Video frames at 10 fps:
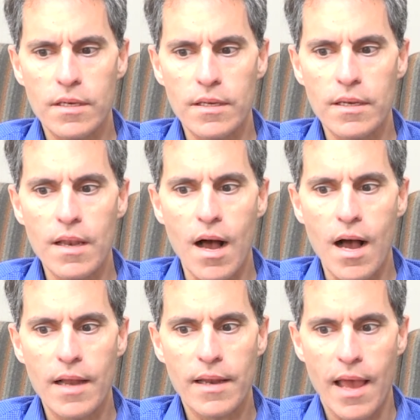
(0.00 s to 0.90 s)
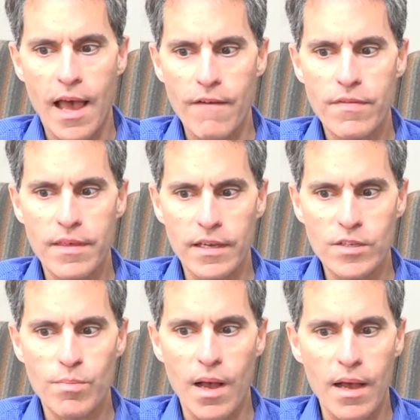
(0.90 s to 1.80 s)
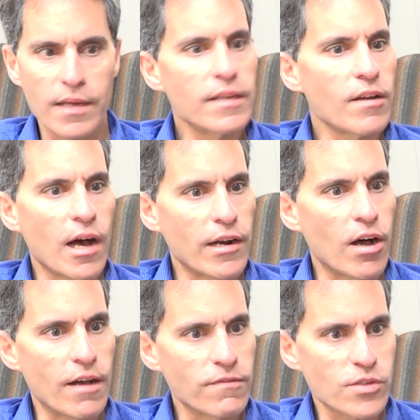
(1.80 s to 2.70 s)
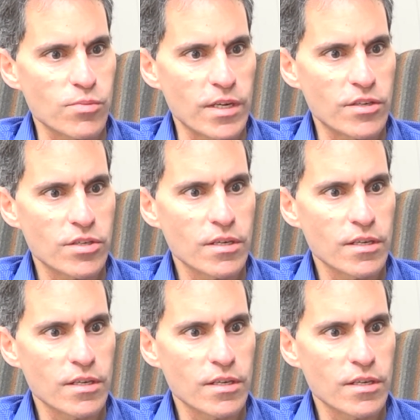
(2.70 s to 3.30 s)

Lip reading: not have things behind an on-off switch.